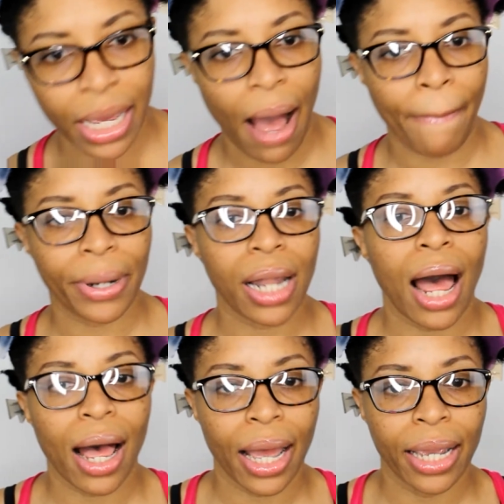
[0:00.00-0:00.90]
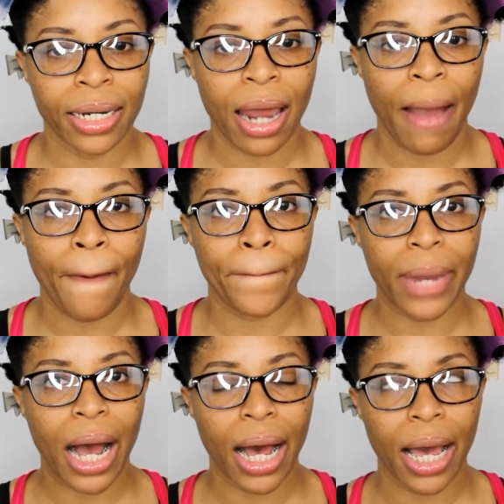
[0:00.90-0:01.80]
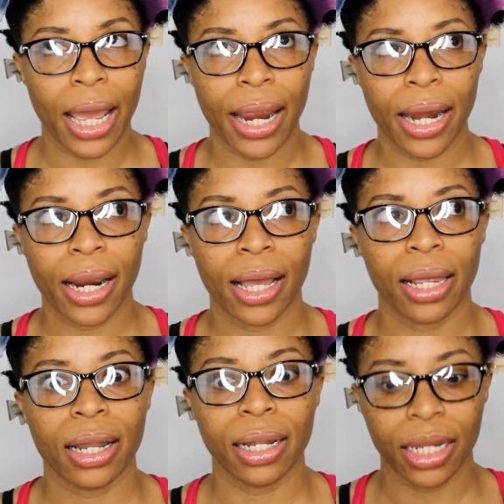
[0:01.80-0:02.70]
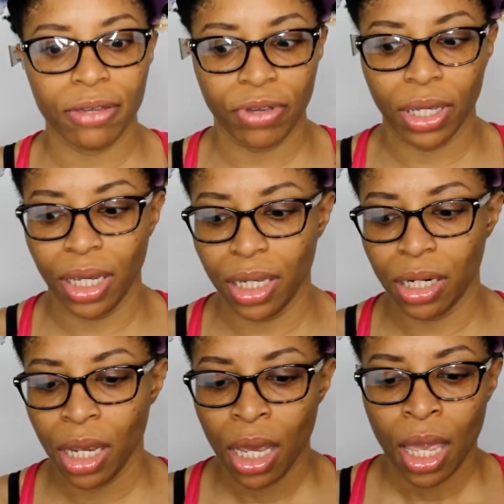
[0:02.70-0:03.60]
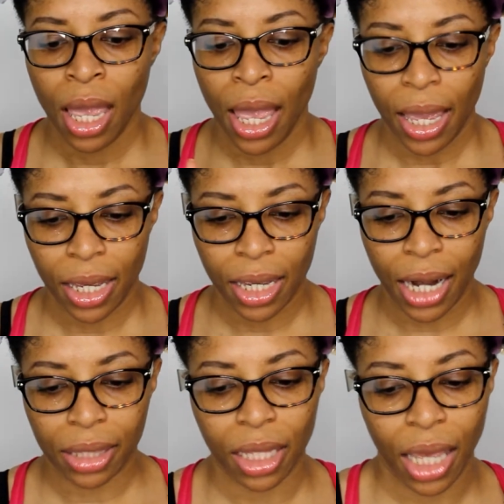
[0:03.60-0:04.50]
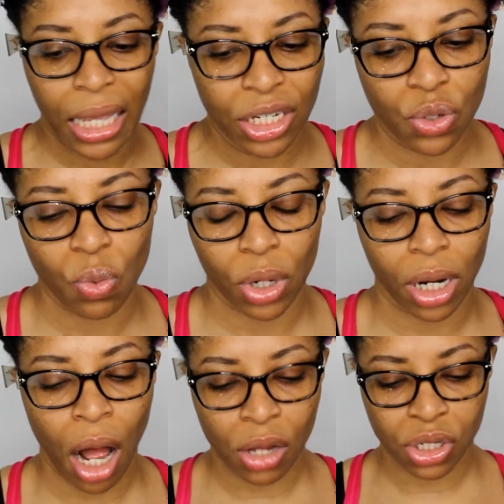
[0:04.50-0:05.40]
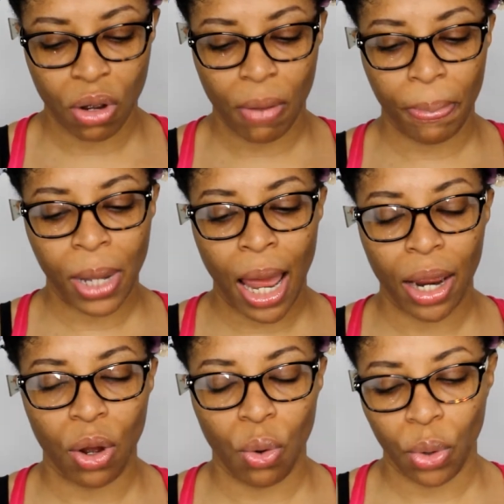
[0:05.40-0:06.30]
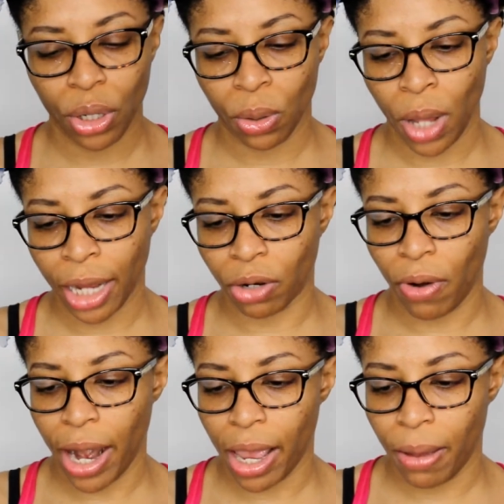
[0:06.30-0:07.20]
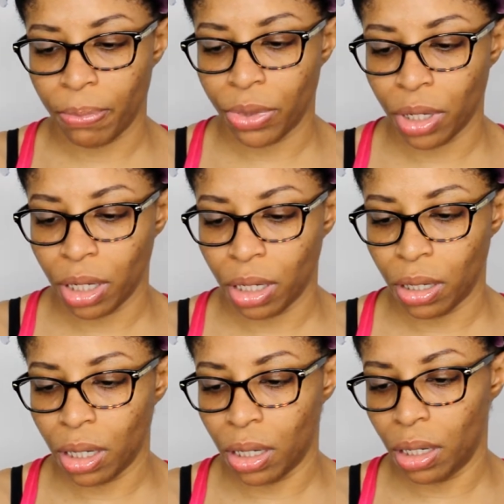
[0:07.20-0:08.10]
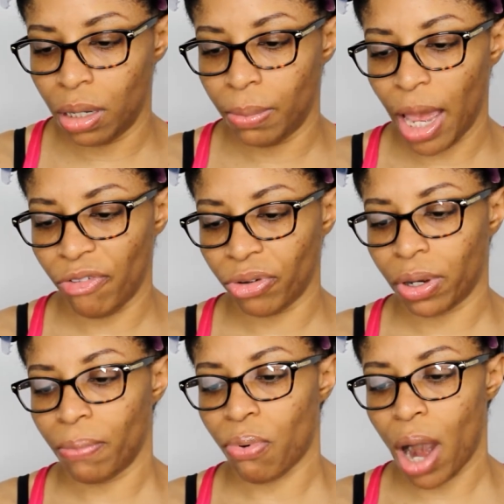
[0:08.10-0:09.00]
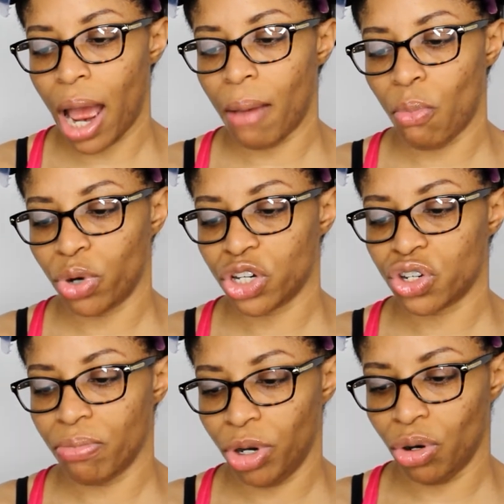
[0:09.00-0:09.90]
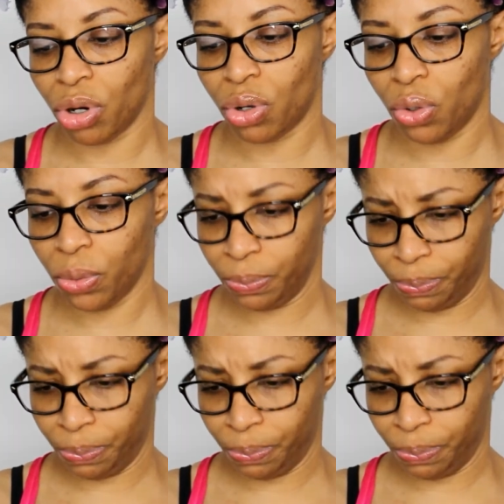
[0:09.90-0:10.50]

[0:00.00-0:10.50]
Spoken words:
applied my leave-in, and I think I do want to also apply an oil. I grabbed the African Pride Moisture Miracle